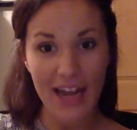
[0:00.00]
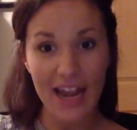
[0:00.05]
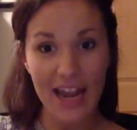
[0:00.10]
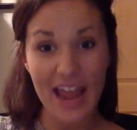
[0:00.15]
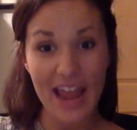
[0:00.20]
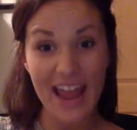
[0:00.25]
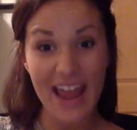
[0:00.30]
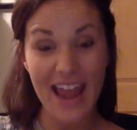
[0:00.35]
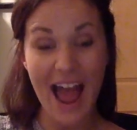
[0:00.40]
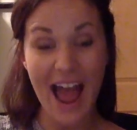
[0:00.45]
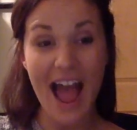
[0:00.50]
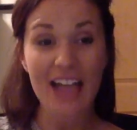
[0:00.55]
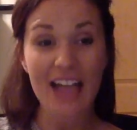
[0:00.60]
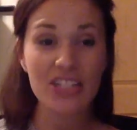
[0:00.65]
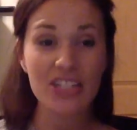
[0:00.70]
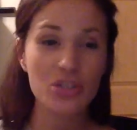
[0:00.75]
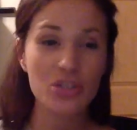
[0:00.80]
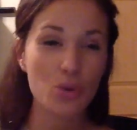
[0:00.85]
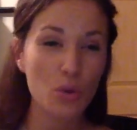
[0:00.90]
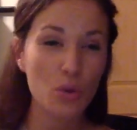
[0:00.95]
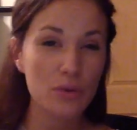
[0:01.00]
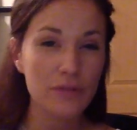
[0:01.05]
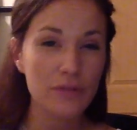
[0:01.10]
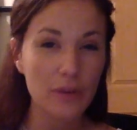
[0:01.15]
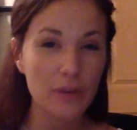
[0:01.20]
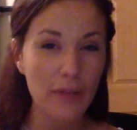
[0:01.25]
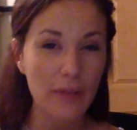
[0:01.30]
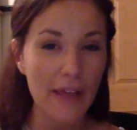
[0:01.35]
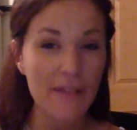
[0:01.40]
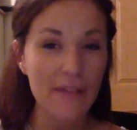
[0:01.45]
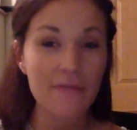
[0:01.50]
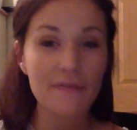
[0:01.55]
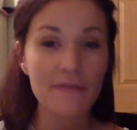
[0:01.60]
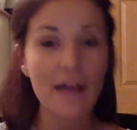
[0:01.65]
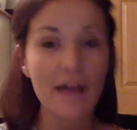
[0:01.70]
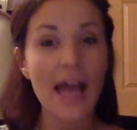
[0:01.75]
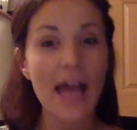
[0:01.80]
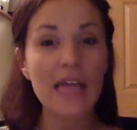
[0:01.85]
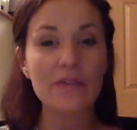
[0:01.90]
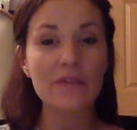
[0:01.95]
And I scrolled for like
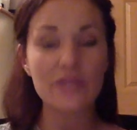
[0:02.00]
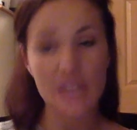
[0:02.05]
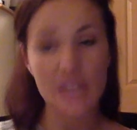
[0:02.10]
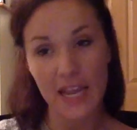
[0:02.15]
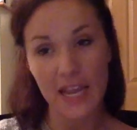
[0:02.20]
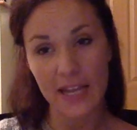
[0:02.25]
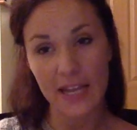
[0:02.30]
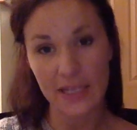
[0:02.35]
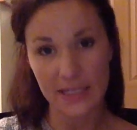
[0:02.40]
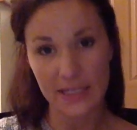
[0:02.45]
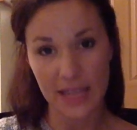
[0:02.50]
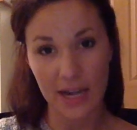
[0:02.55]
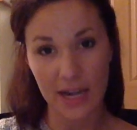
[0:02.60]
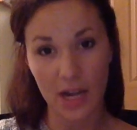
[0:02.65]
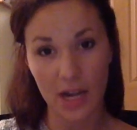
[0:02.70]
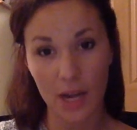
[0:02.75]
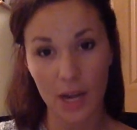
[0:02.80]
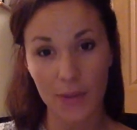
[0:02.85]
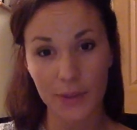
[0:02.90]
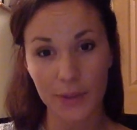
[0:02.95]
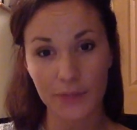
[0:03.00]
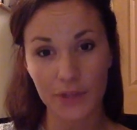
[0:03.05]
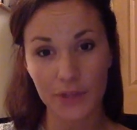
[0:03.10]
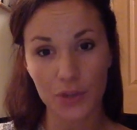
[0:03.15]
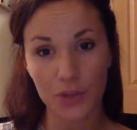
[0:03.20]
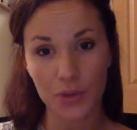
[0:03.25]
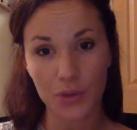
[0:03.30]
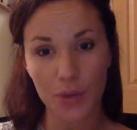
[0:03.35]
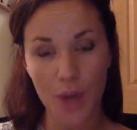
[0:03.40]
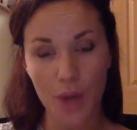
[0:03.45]
5 days on a couple of you